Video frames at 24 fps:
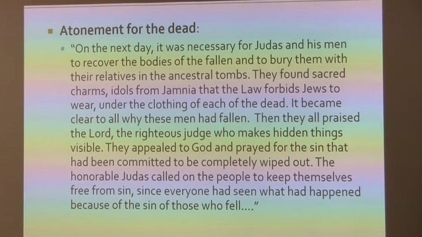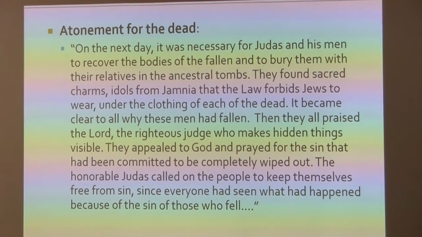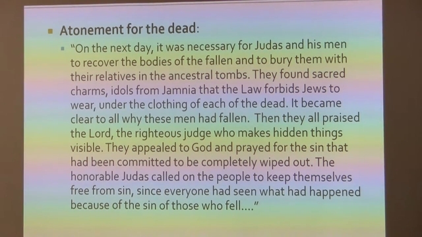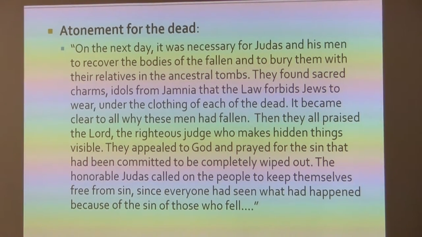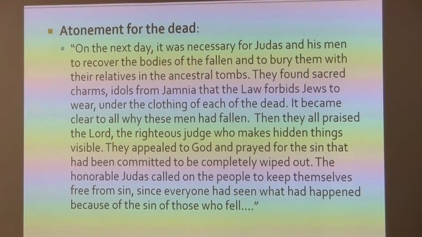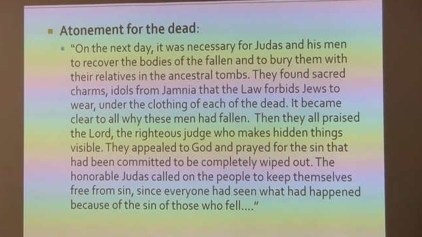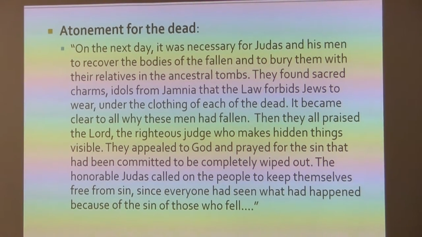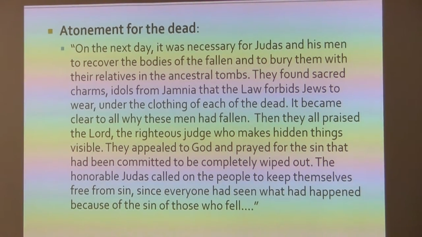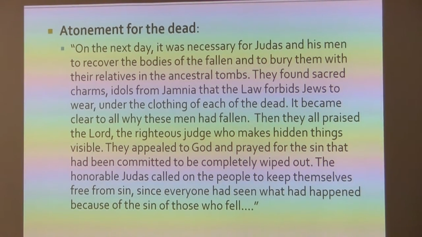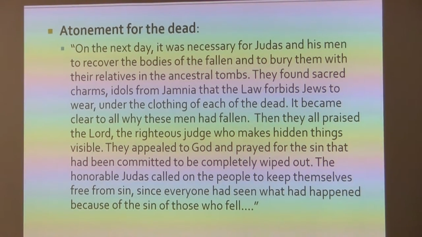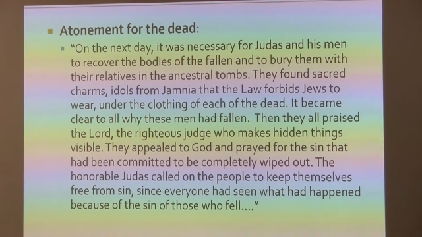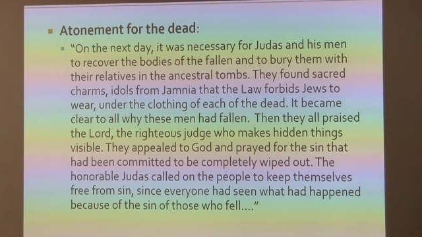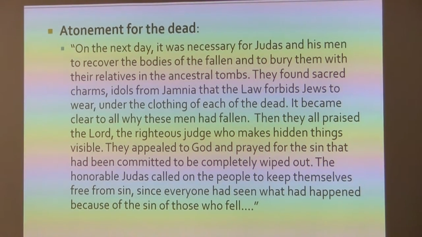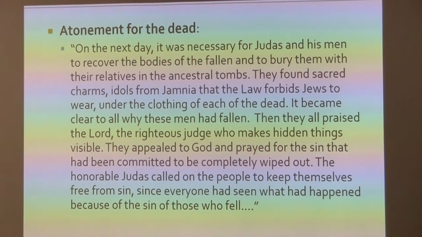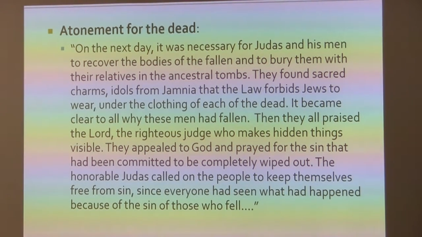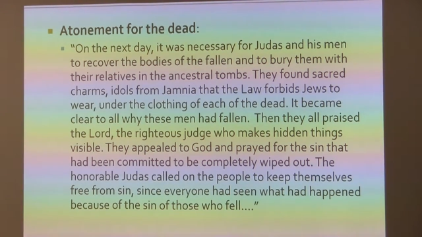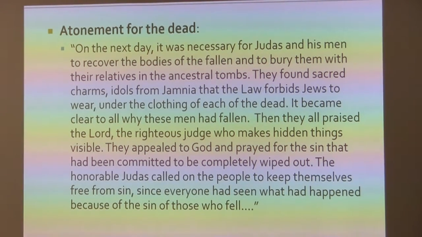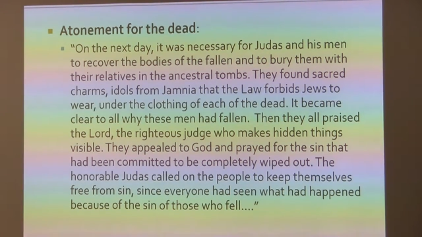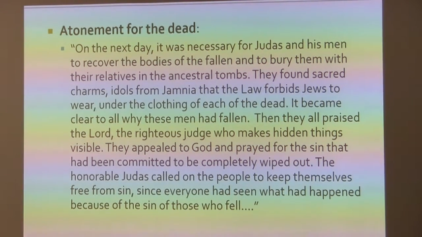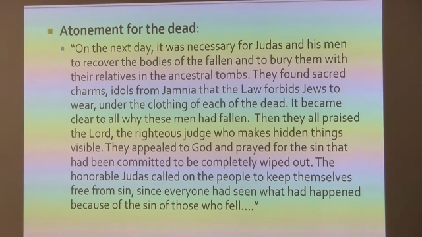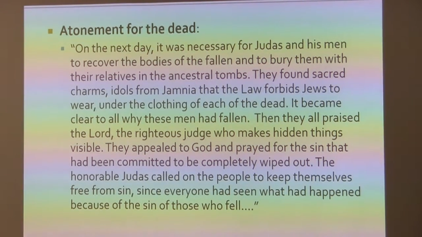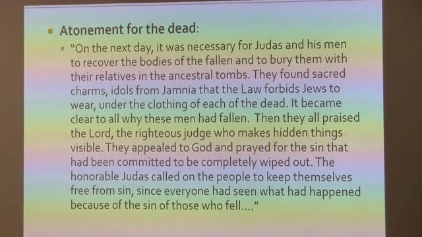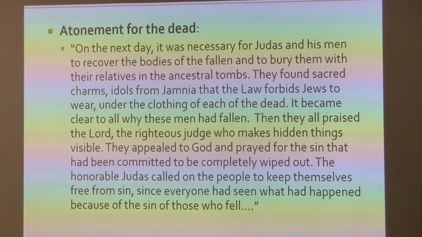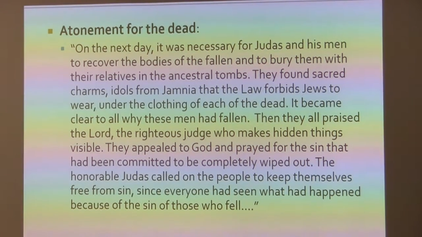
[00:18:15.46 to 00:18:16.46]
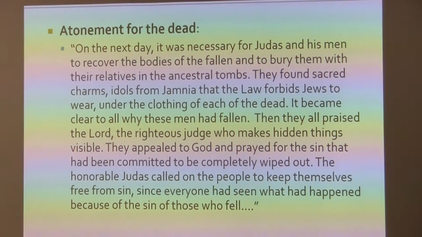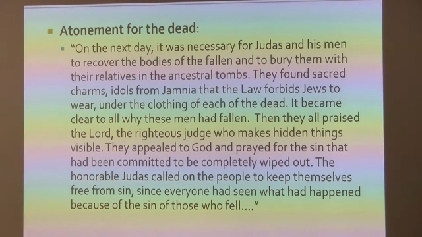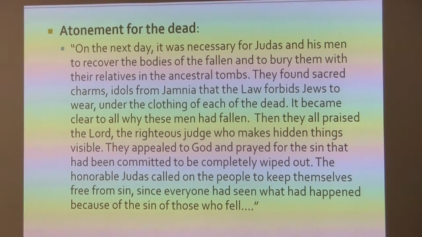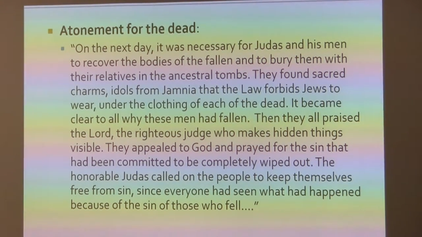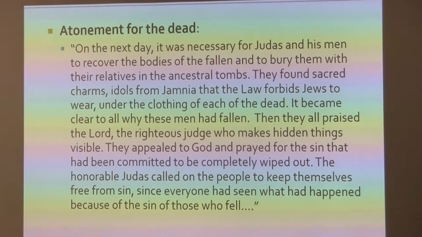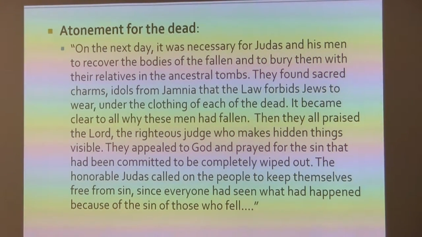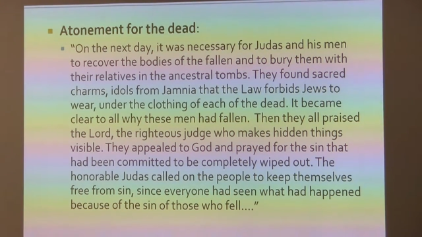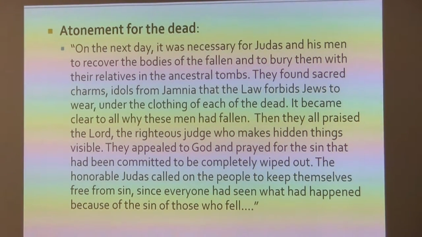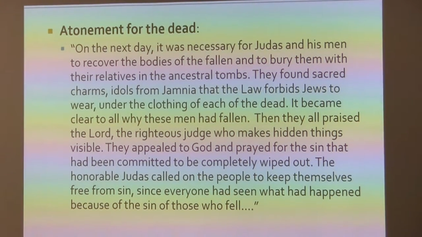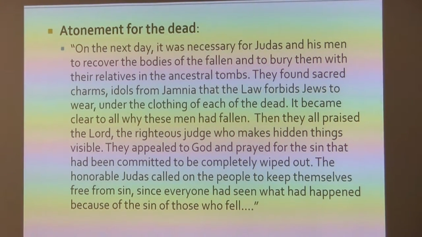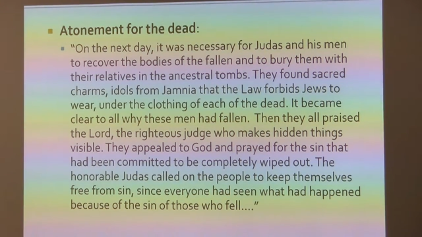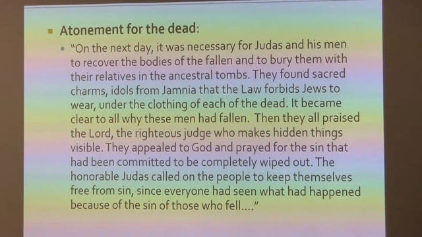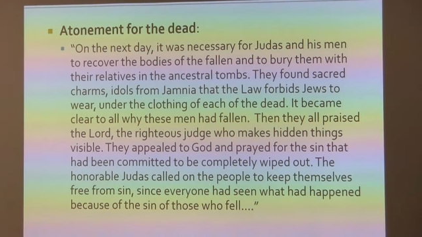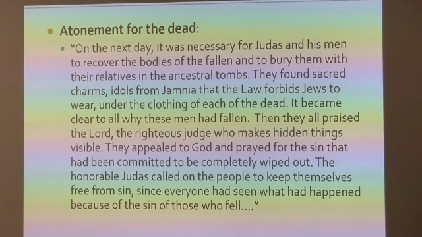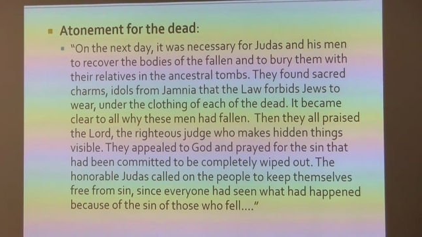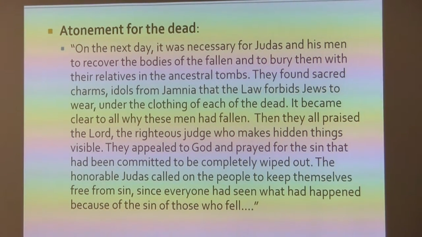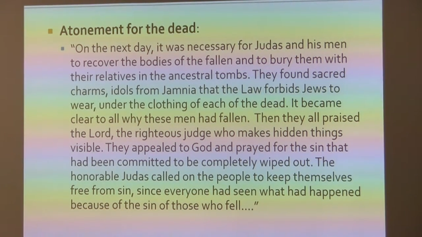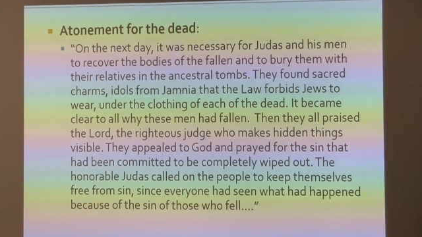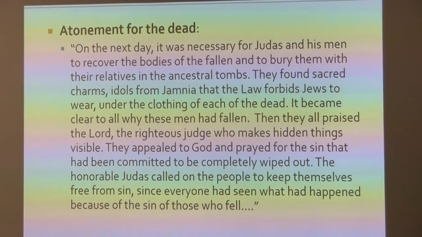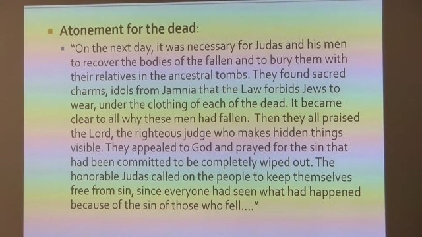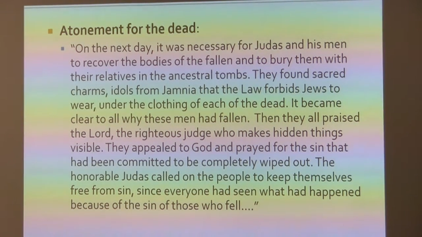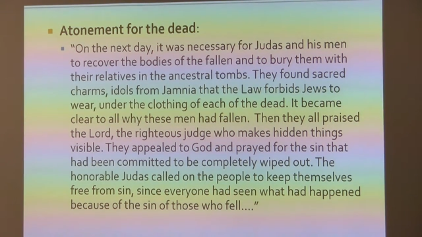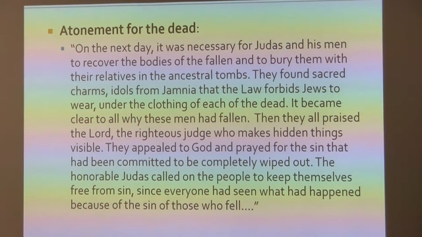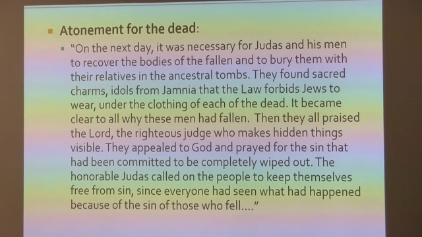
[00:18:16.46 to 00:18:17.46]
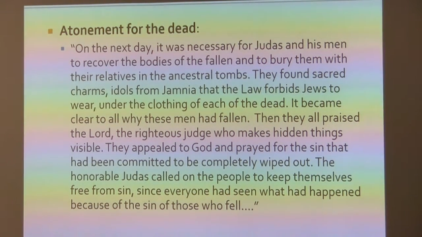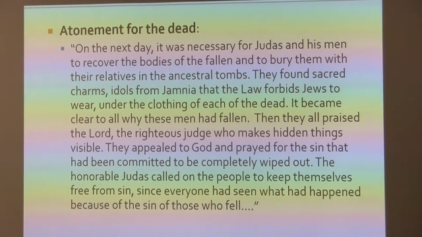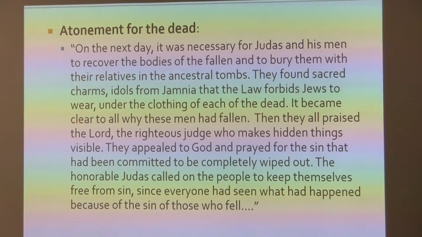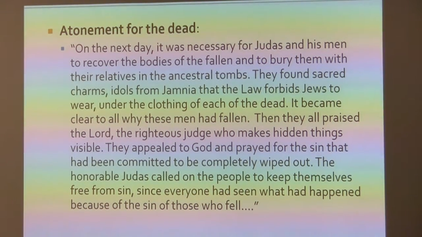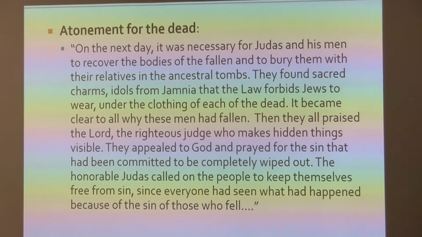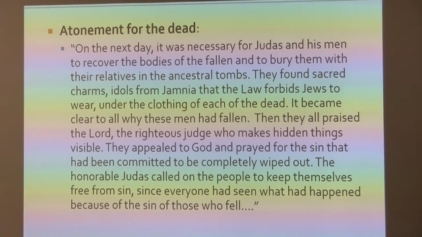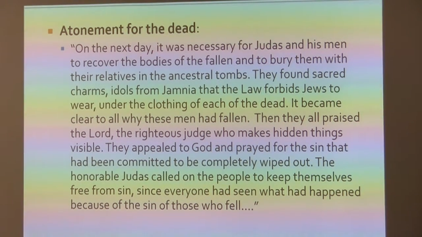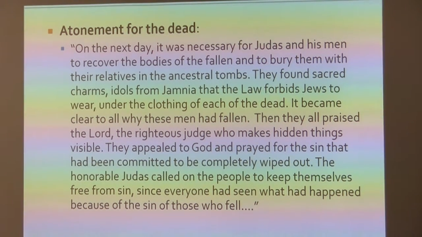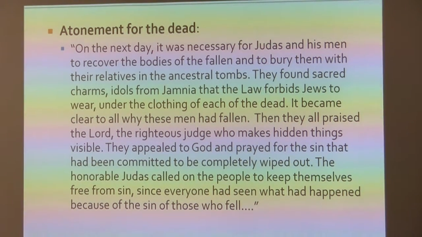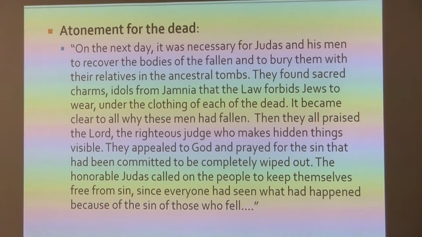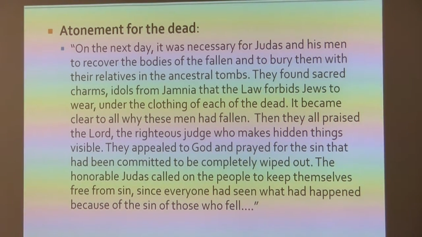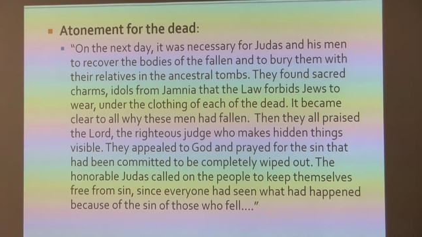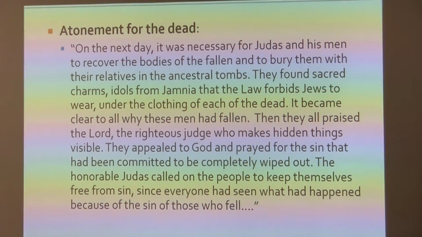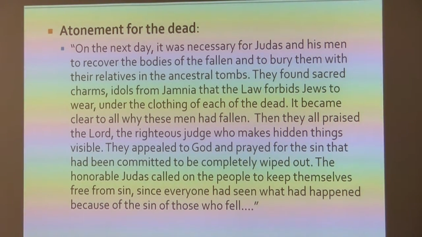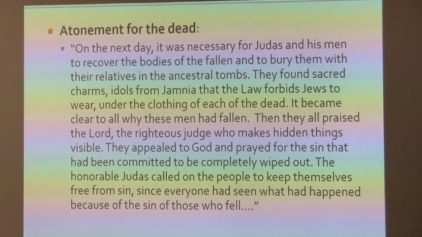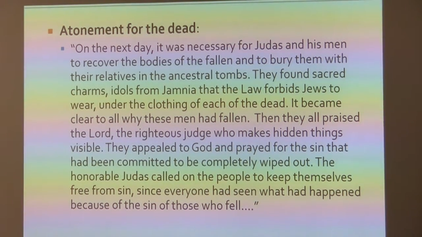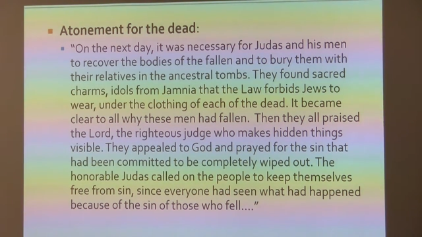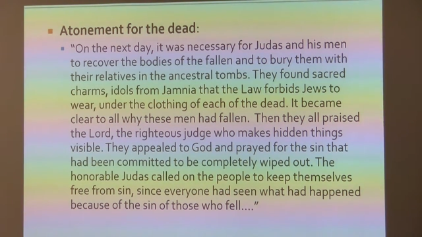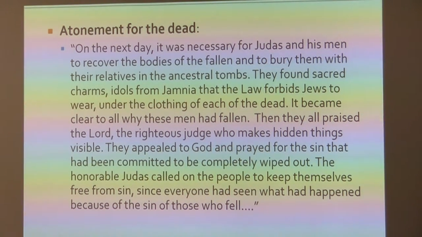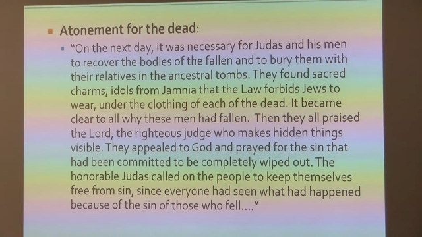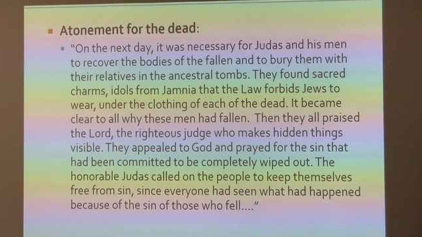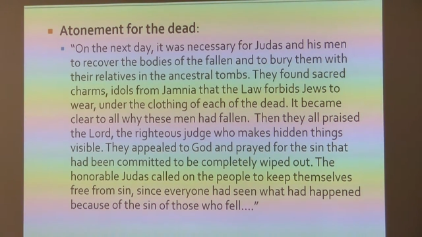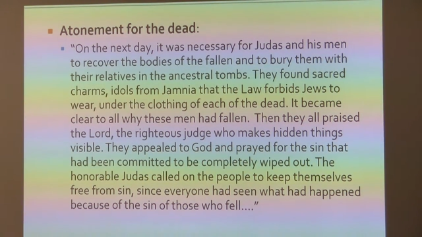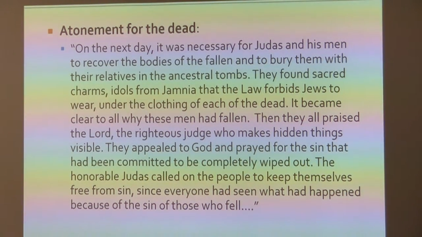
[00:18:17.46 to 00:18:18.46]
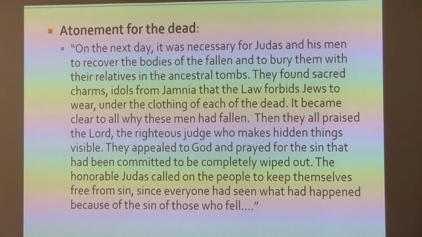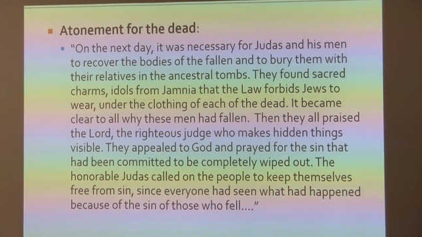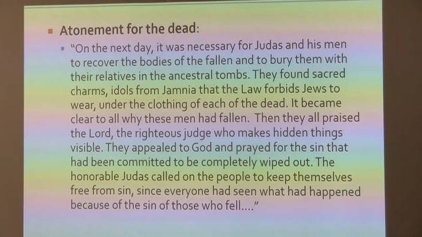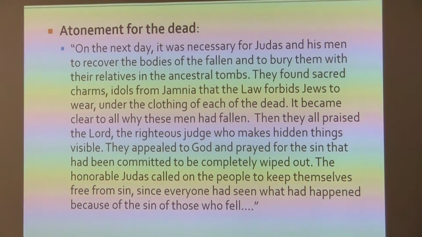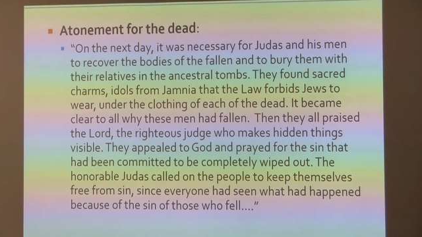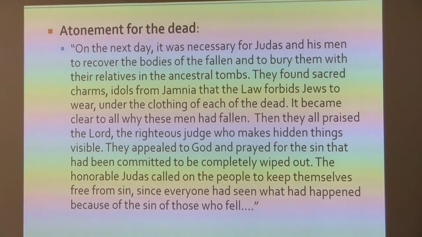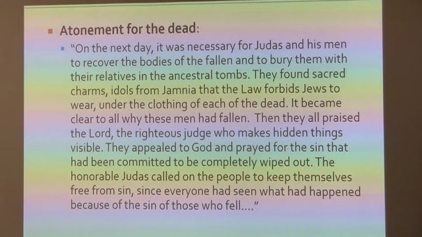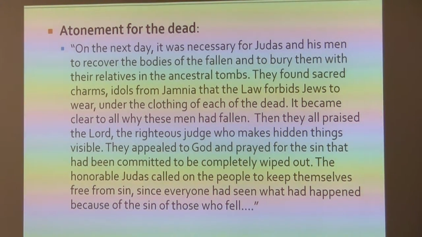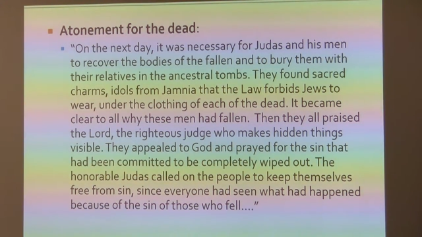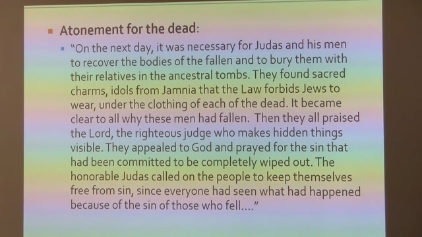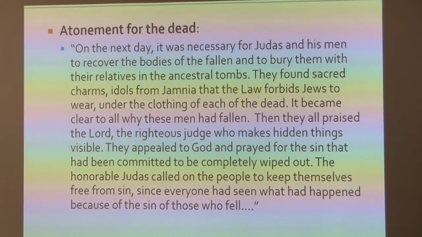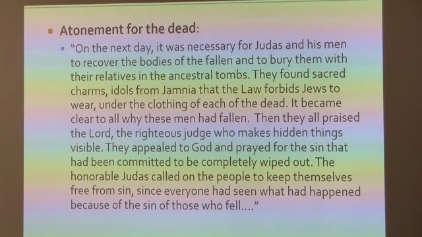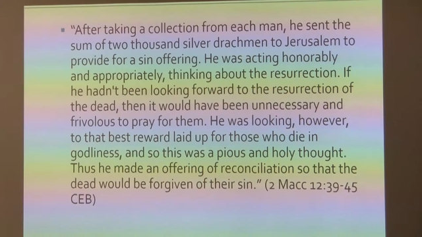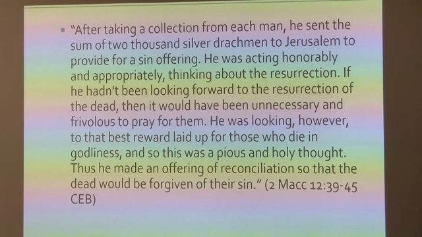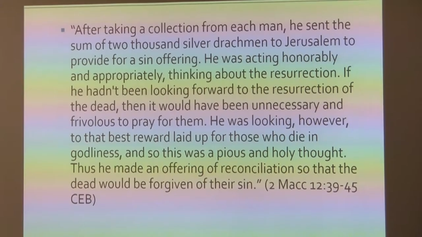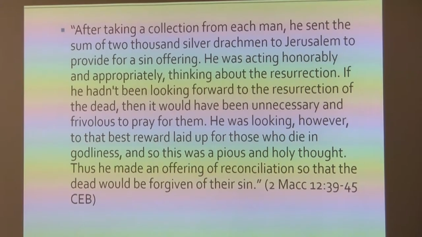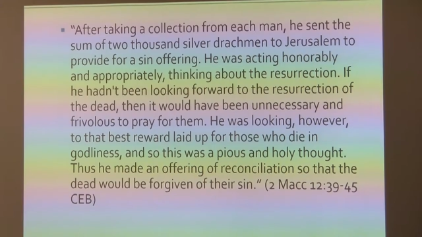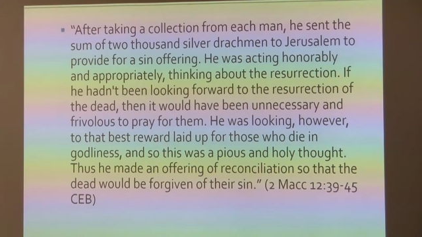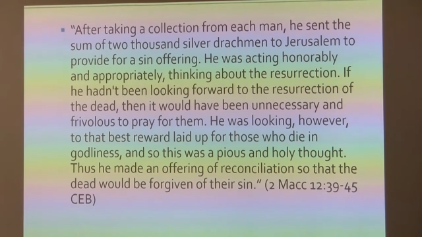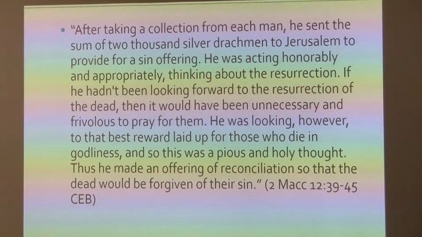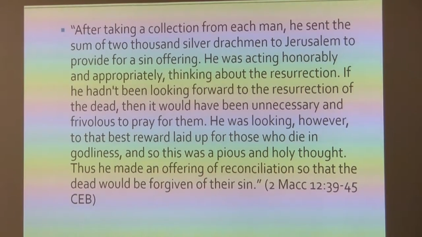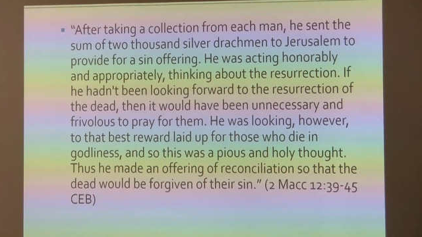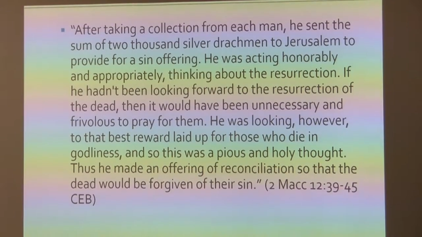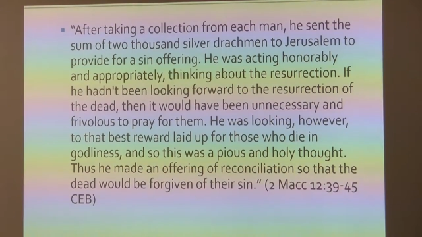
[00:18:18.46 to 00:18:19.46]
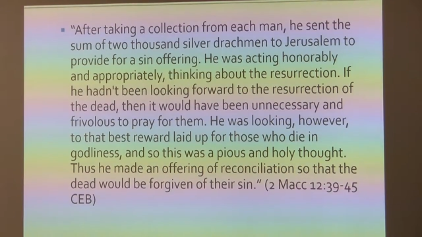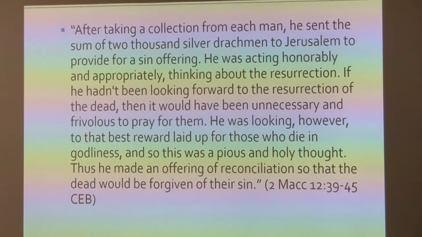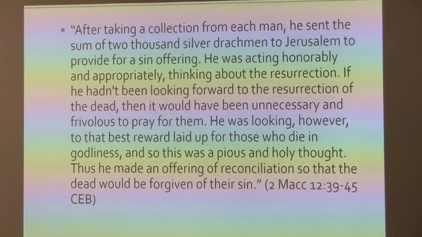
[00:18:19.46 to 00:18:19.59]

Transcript: [unreadable: no face in view]